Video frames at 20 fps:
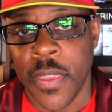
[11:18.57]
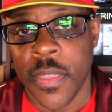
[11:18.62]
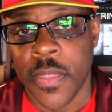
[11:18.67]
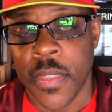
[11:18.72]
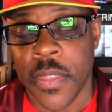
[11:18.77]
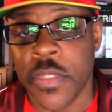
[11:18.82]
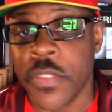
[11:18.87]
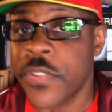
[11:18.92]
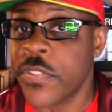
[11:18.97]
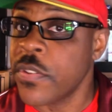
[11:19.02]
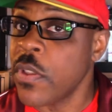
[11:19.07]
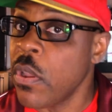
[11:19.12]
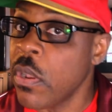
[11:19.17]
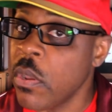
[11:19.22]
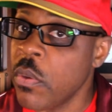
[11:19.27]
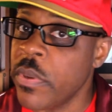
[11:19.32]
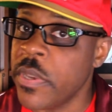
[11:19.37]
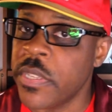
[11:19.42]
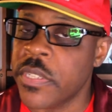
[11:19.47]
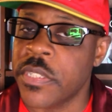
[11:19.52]
Now, the
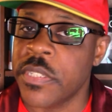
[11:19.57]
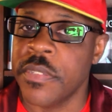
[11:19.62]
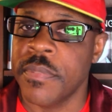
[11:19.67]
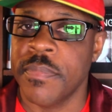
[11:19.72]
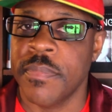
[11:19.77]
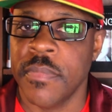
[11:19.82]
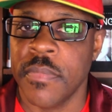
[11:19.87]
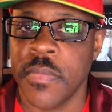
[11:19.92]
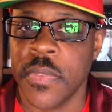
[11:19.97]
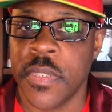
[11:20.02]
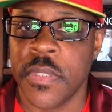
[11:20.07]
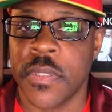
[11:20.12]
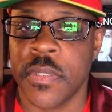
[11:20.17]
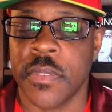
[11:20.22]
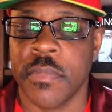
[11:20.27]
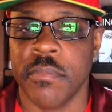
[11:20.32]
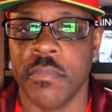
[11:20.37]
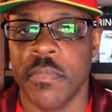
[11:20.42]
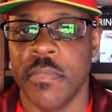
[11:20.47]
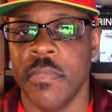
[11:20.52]
soloist
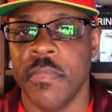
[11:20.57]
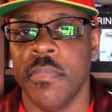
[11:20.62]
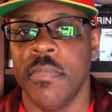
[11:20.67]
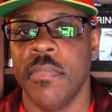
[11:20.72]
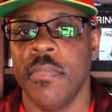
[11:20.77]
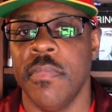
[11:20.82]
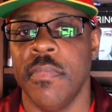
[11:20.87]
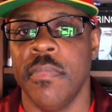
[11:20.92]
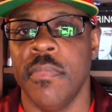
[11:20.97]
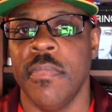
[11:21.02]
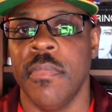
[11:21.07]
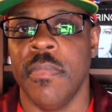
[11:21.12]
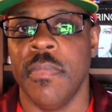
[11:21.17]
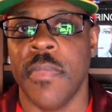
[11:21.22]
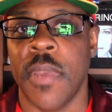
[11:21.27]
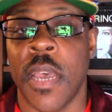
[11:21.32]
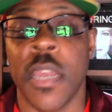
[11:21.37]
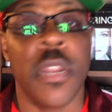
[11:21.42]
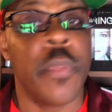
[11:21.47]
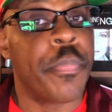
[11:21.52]
is
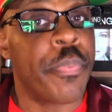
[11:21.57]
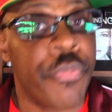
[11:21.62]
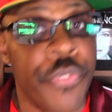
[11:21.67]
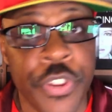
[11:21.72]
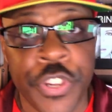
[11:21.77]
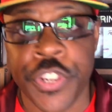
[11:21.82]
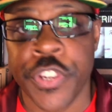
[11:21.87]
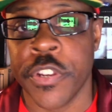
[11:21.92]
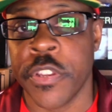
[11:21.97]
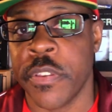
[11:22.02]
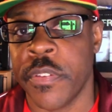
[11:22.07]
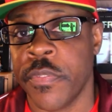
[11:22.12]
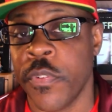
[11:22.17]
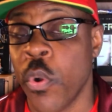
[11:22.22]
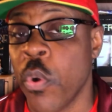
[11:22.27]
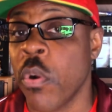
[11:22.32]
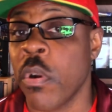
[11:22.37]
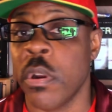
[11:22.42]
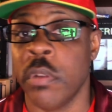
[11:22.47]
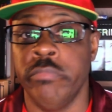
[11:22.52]
unappreciative
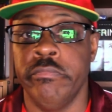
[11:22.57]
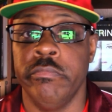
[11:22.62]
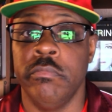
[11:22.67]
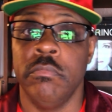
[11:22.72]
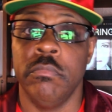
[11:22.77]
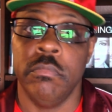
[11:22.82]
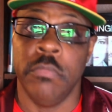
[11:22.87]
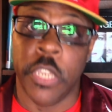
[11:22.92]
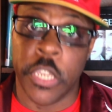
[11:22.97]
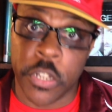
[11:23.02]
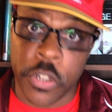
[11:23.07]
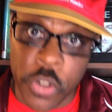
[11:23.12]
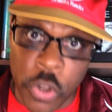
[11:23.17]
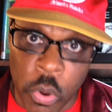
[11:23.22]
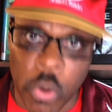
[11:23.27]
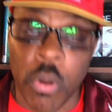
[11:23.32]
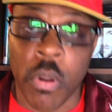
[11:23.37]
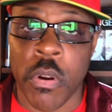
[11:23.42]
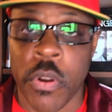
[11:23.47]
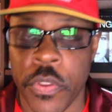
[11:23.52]
or
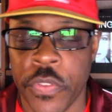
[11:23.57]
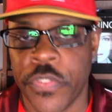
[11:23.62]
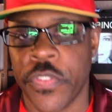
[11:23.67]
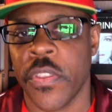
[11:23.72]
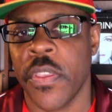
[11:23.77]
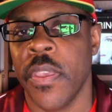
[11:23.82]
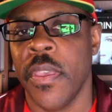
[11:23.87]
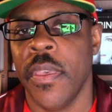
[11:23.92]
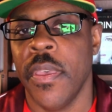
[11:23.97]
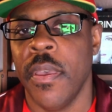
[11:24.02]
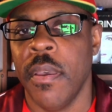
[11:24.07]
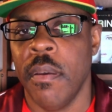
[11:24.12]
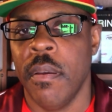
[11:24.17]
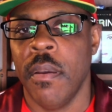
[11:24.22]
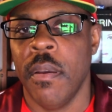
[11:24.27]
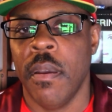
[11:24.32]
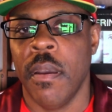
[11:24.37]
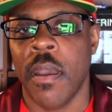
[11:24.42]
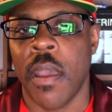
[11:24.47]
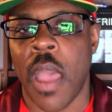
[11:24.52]
ignores
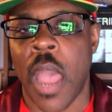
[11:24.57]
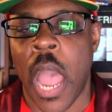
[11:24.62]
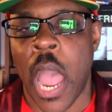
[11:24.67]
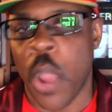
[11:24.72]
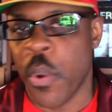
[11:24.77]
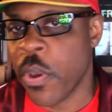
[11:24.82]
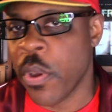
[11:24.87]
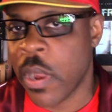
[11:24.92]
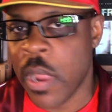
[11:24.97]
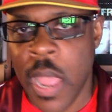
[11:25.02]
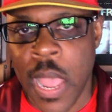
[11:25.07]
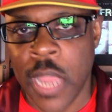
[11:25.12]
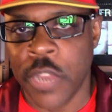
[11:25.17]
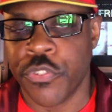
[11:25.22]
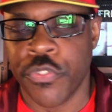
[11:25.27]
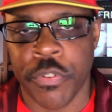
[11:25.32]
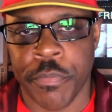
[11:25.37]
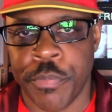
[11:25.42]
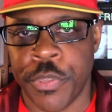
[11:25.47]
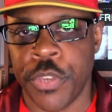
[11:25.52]
our
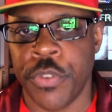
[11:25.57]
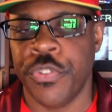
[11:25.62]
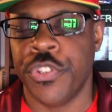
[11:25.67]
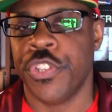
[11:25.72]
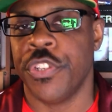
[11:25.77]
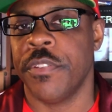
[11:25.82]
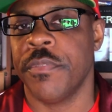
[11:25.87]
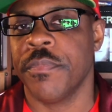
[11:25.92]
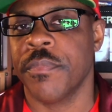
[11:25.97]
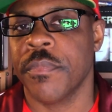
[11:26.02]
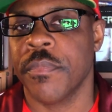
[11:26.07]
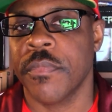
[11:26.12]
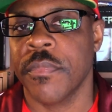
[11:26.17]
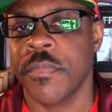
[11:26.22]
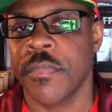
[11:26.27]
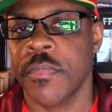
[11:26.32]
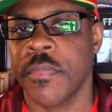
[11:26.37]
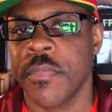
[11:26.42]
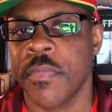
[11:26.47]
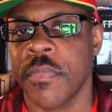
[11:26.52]
contribution.
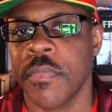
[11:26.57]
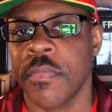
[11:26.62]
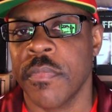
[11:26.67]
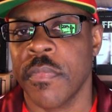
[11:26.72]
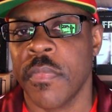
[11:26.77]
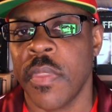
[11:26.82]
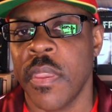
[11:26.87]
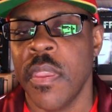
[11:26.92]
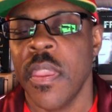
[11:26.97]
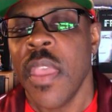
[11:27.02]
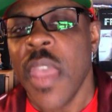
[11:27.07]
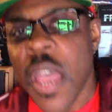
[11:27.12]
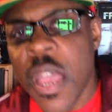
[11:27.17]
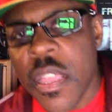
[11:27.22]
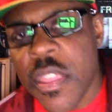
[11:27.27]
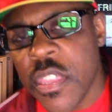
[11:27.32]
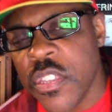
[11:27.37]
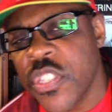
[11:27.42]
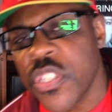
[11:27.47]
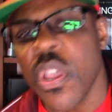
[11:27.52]

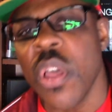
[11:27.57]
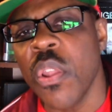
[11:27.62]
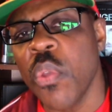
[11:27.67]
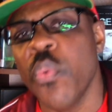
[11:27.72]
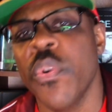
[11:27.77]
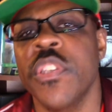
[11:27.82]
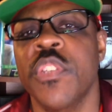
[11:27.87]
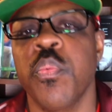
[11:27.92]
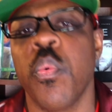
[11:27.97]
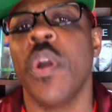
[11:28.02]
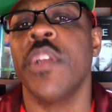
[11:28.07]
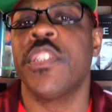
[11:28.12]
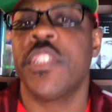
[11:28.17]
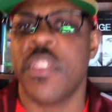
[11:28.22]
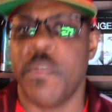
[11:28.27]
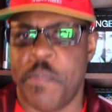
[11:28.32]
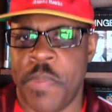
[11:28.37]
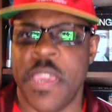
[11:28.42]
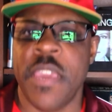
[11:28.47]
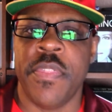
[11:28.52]
The soloist wants
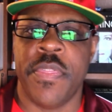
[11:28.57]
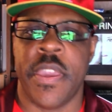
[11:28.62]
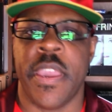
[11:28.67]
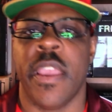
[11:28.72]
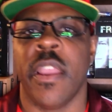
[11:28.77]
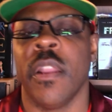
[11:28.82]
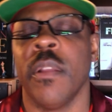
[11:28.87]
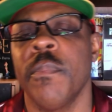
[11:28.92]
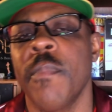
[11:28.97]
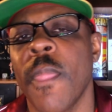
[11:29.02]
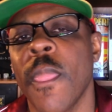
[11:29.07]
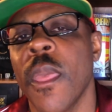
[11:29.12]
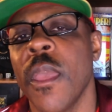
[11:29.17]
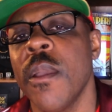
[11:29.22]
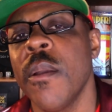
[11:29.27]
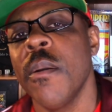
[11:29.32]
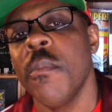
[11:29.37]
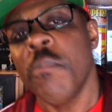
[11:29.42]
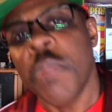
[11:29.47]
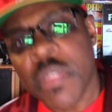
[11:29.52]
to be there,
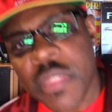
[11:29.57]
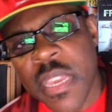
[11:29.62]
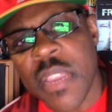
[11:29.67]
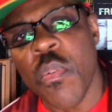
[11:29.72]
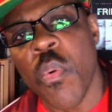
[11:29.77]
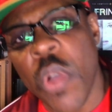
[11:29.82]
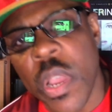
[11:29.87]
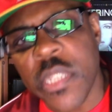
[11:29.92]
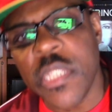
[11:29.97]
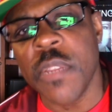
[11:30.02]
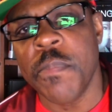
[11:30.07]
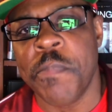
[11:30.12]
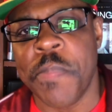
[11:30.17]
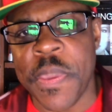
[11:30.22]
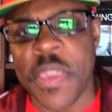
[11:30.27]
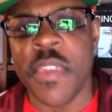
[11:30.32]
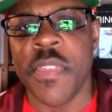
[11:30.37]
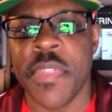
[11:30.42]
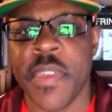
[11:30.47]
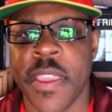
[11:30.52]
but they want to
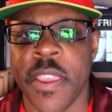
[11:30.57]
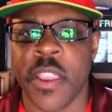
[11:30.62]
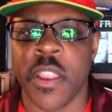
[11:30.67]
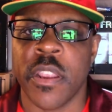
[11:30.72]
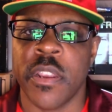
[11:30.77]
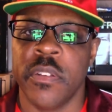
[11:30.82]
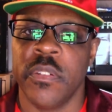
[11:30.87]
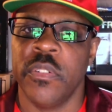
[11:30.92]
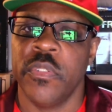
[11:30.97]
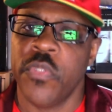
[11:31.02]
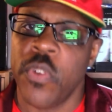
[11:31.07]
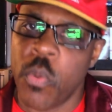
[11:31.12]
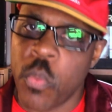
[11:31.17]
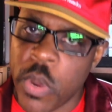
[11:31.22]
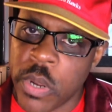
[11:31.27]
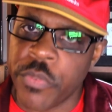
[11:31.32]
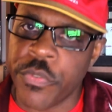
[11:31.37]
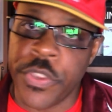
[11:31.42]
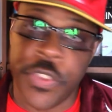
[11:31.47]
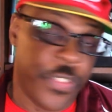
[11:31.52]
be there for
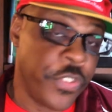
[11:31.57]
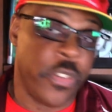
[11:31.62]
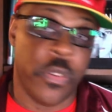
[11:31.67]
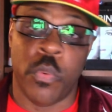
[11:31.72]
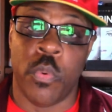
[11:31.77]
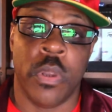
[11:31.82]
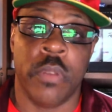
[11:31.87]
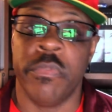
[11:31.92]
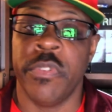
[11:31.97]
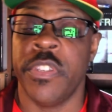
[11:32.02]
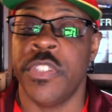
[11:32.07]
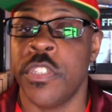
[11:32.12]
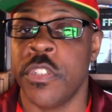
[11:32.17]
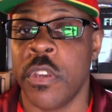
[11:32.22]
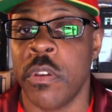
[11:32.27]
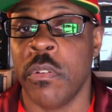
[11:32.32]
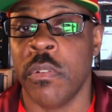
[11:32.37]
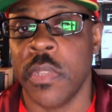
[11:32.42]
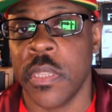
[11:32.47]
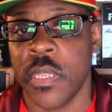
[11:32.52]
one reason and one reason
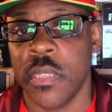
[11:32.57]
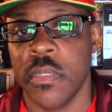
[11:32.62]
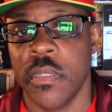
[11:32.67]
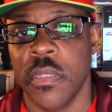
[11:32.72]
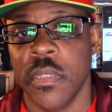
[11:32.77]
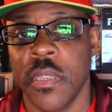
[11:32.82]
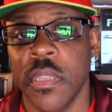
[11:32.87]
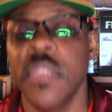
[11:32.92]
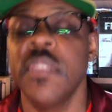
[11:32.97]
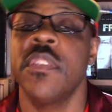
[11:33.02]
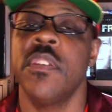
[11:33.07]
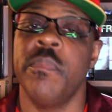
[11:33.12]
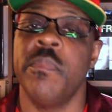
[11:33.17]
only to